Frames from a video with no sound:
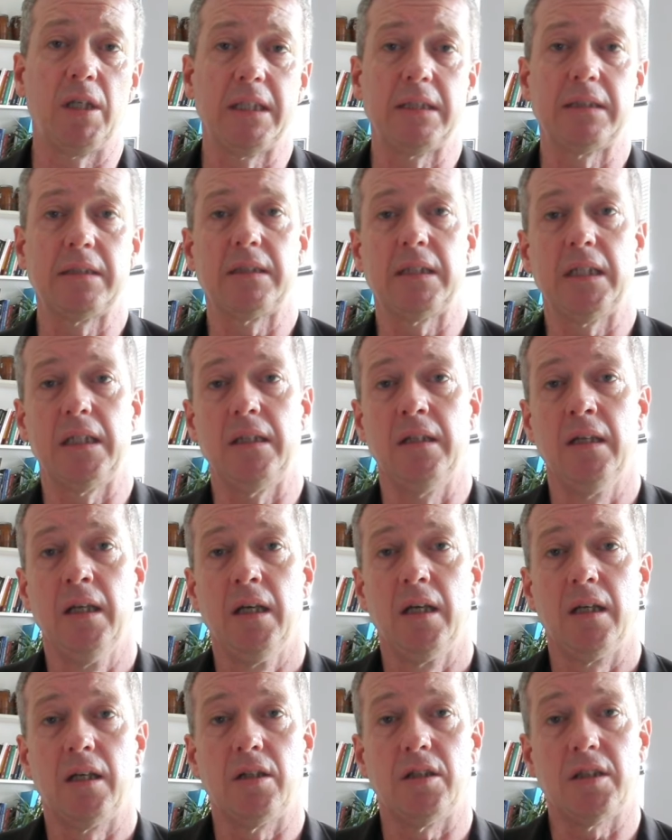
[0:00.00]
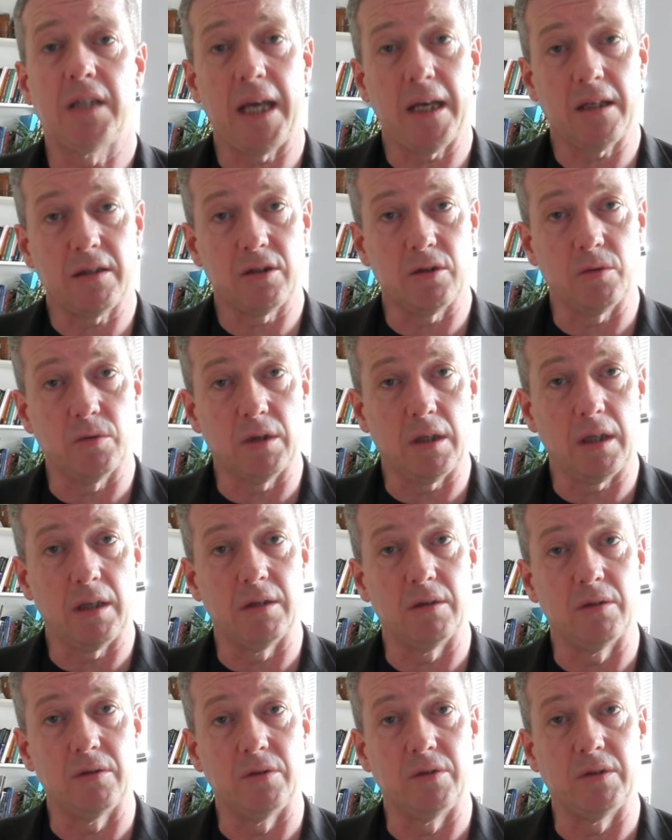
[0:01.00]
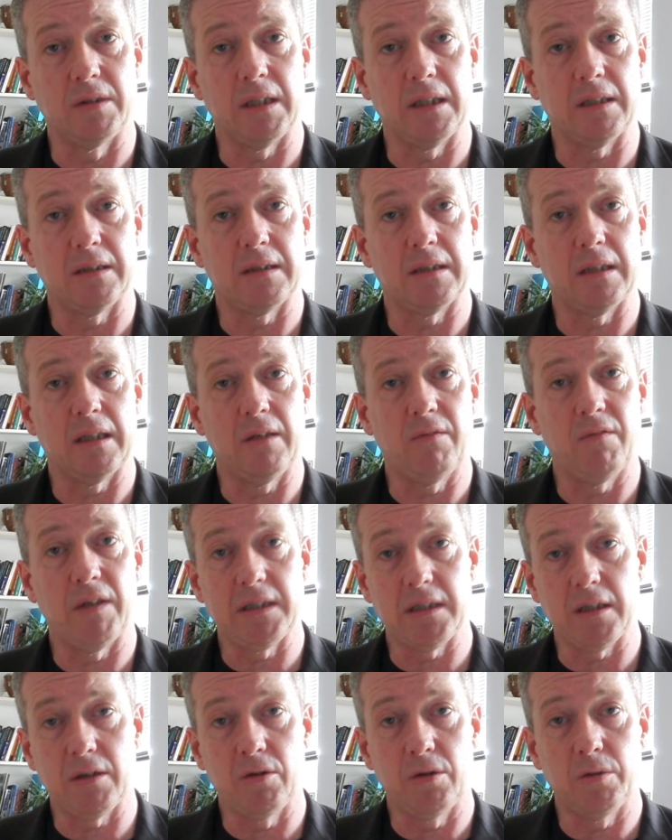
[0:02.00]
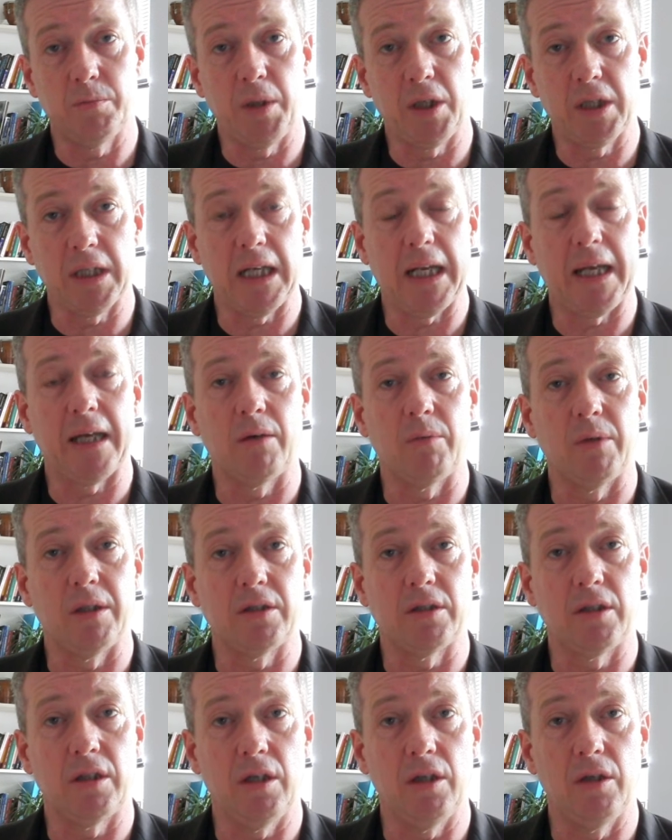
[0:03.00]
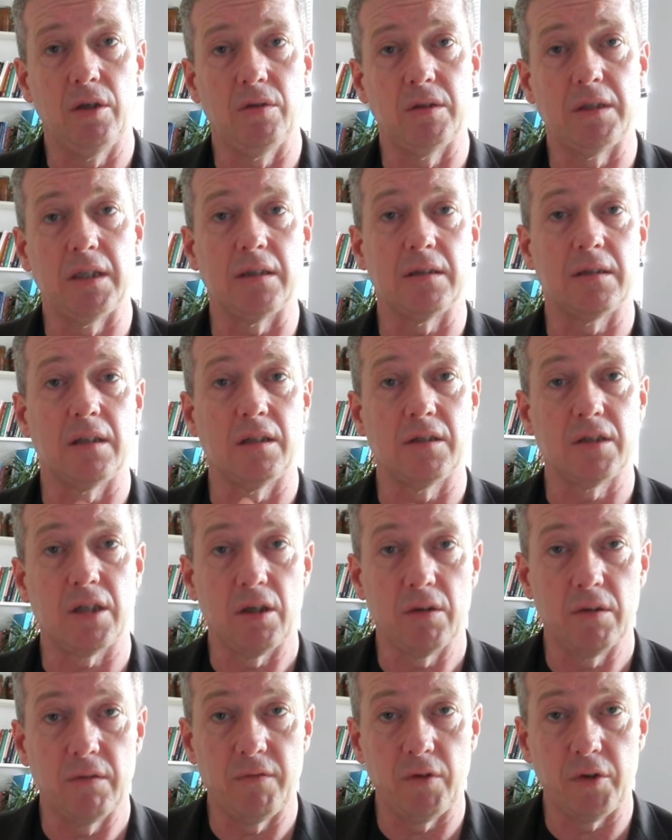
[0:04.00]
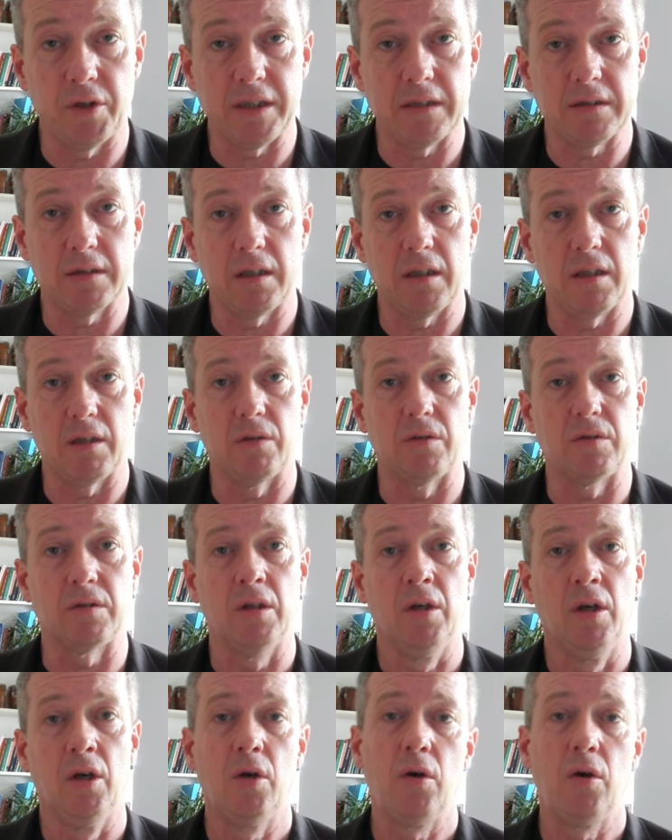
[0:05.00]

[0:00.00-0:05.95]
It's the contextual clues, it's the physical body language cues, it's the tone of voice cues.